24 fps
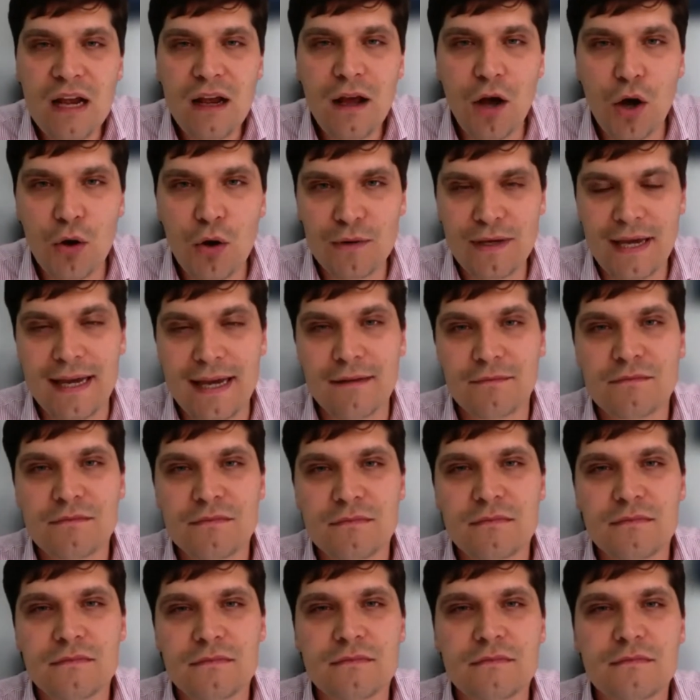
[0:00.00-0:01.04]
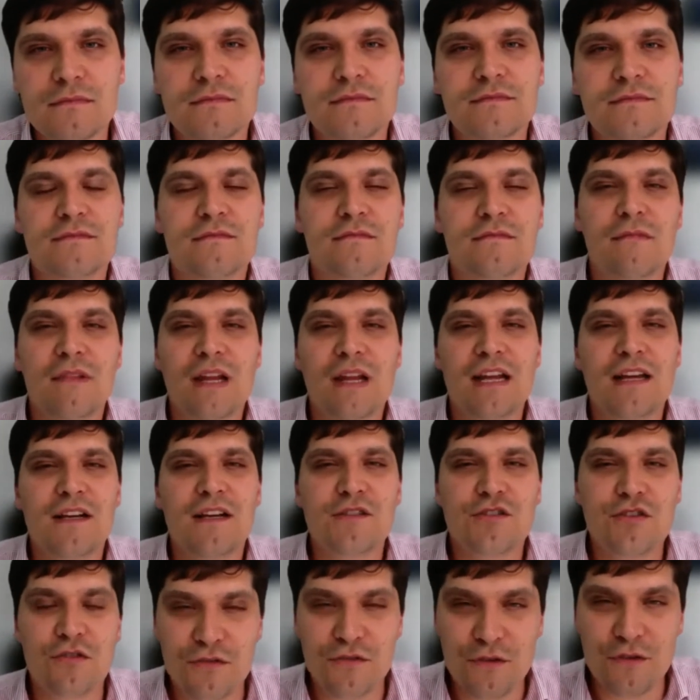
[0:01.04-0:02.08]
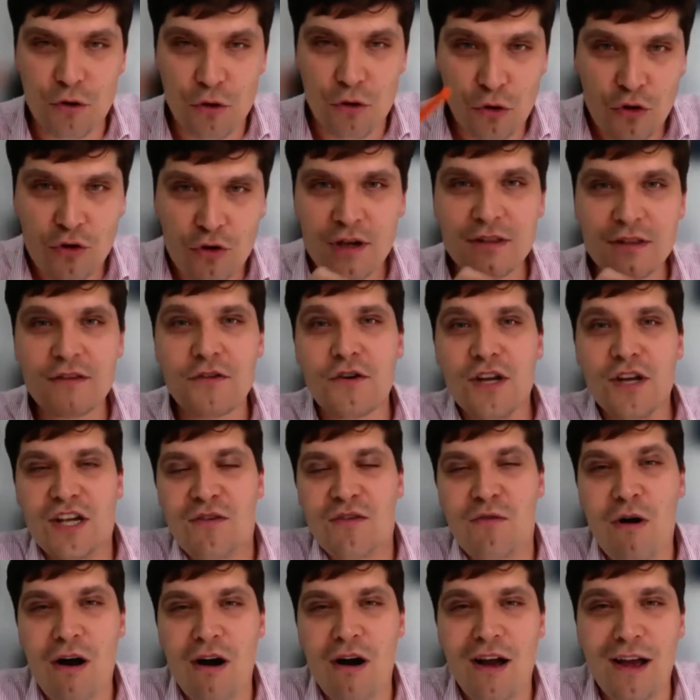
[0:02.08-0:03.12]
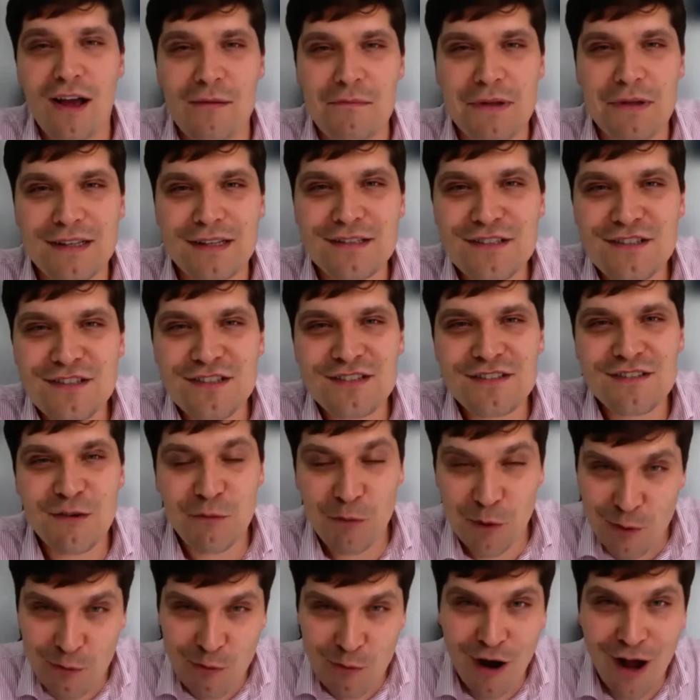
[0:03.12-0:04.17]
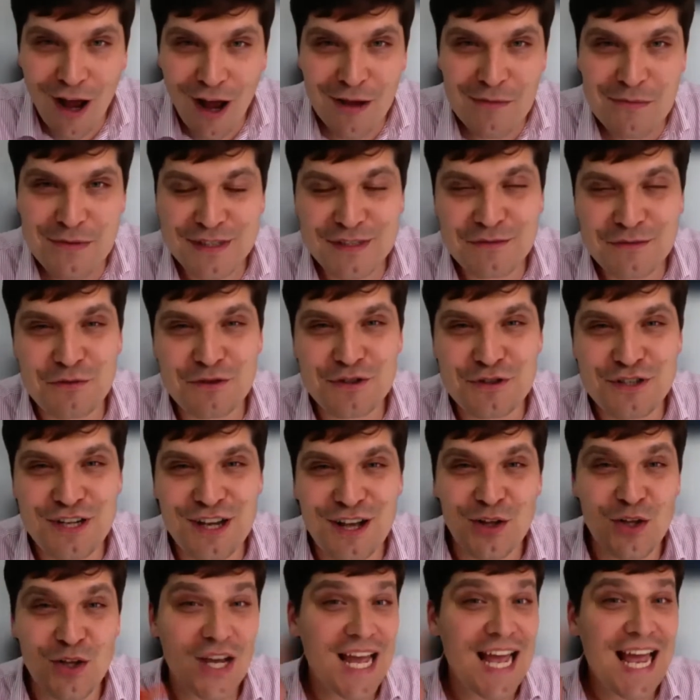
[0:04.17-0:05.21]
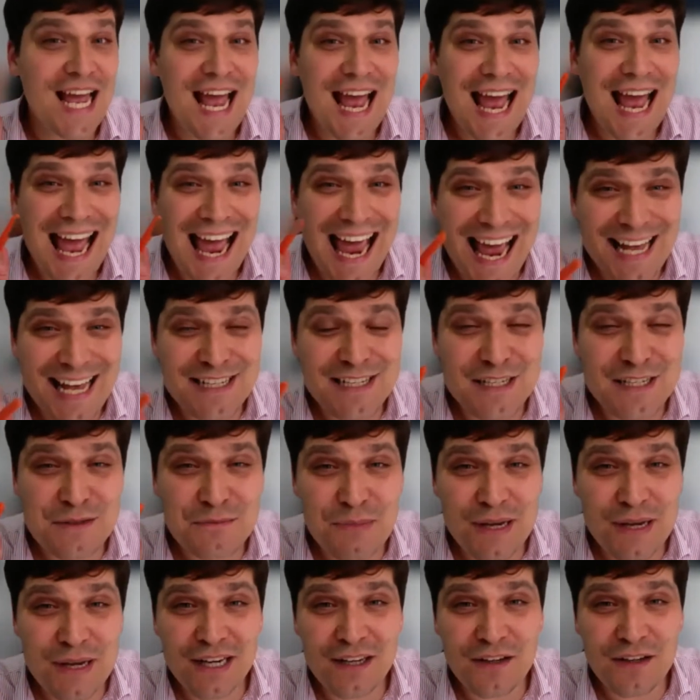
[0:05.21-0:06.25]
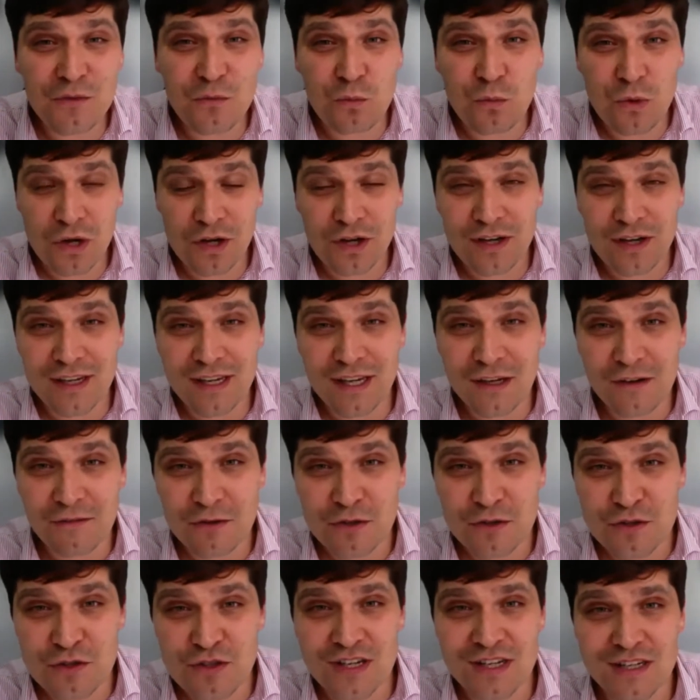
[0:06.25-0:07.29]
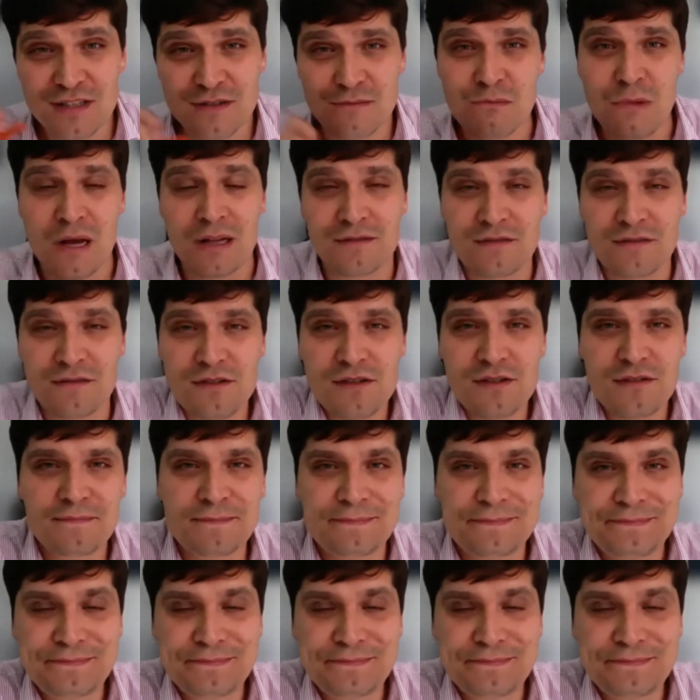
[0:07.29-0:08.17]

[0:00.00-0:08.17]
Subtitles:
Okay. So if you look at the requirements will tell you has been working for 6 months.